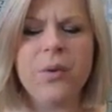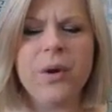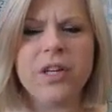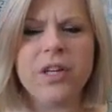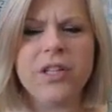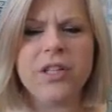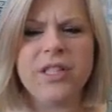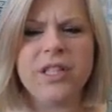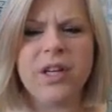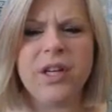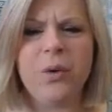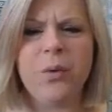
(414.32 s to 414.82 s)
we are
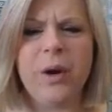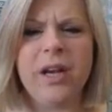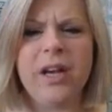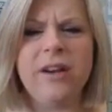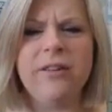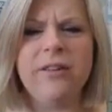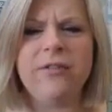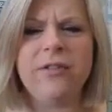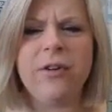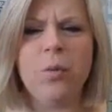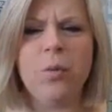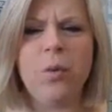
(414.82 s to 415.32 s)
still
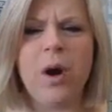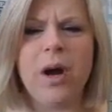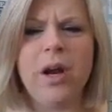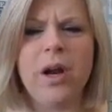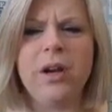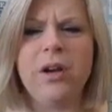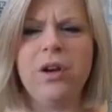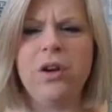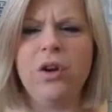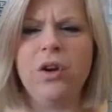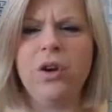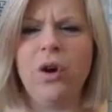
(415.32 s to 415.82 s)
waiting for
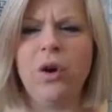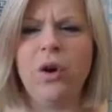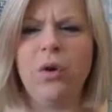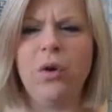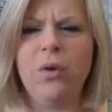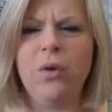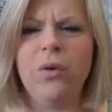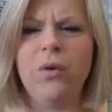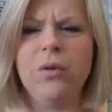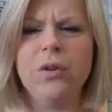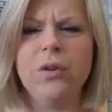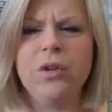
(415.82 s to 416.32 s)
one
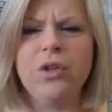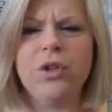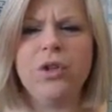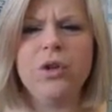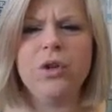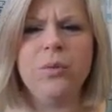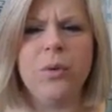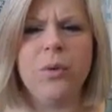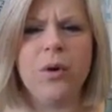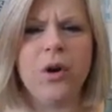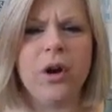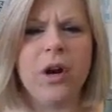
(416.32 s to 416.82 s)
no
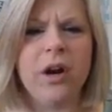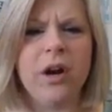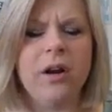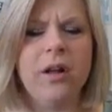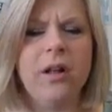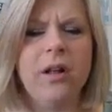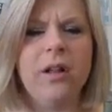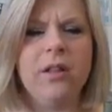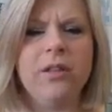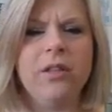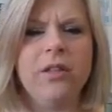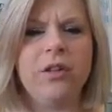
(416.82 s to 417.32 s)
Two more,
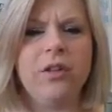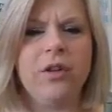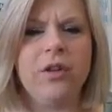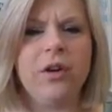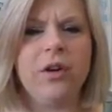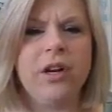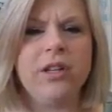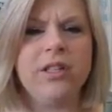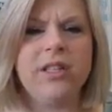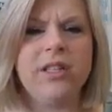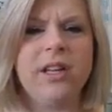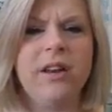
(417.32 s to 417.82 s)
the
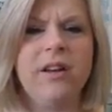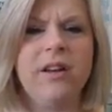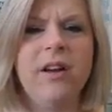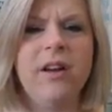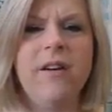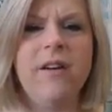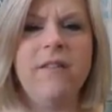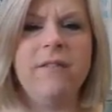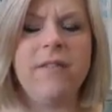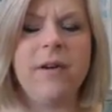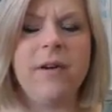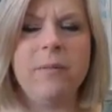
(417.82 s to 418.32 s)
lawyer said,
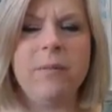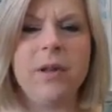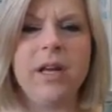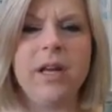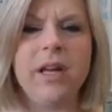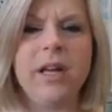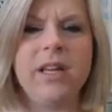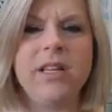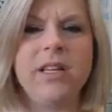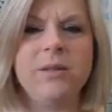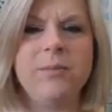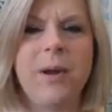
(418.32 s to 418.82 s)

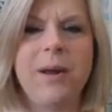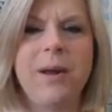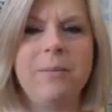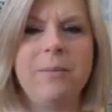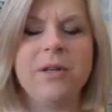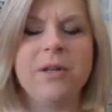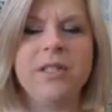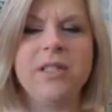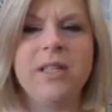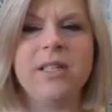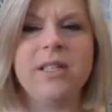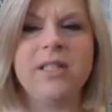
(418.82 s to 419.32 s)
fumbling his
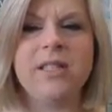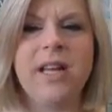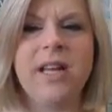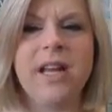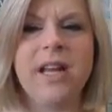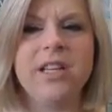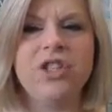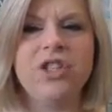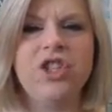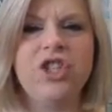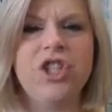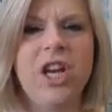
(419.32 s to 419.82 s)
papers in his
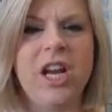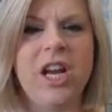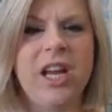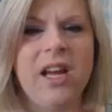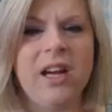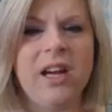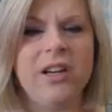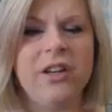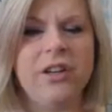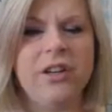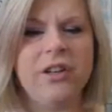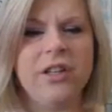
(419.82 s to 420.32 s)
hands,
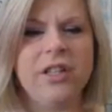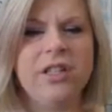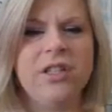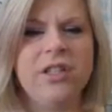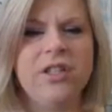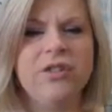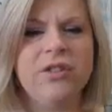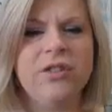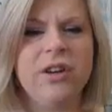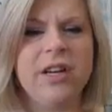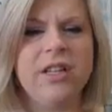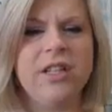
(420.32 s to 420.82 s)
shaking under the
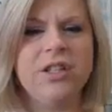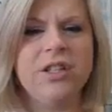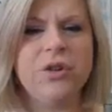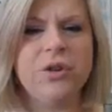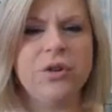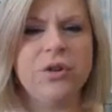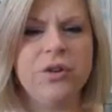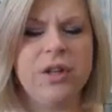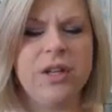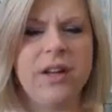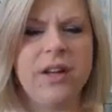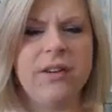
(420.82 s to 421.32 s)
strict
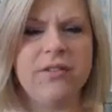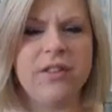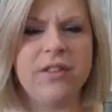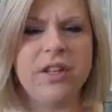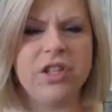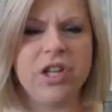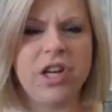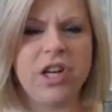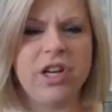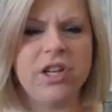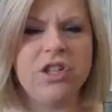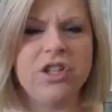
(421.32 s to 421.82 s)
scrutiny of the
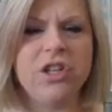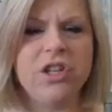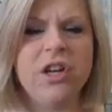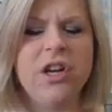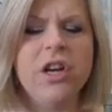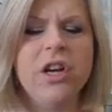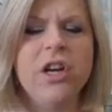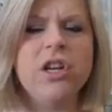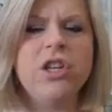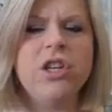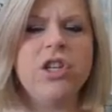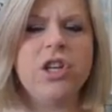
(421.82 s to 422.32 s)
judge.
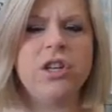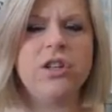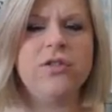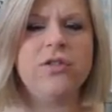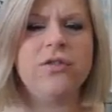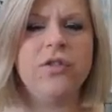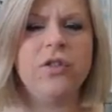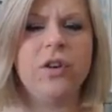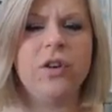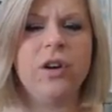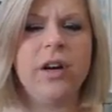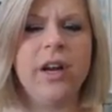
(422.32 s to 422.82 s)
Judge
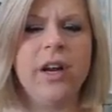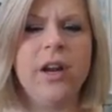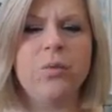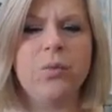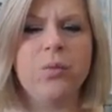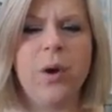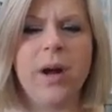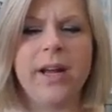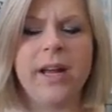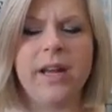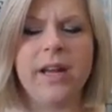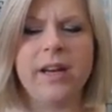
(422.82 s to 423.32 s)
Ford had
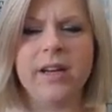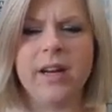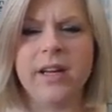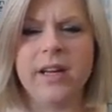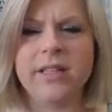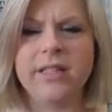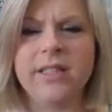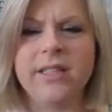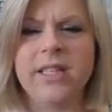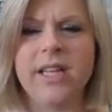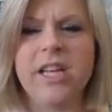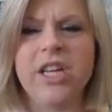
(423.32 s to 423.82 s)

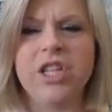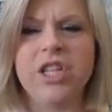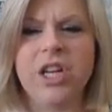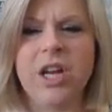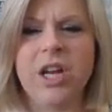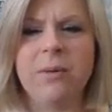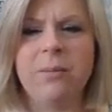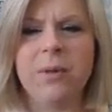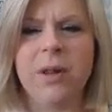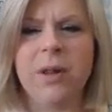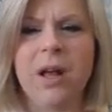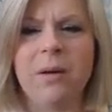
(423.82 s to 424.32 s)
recognized
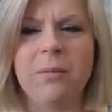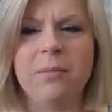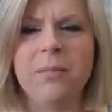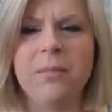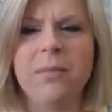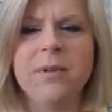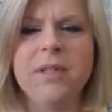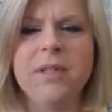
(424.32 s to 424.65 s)
E.J. Plum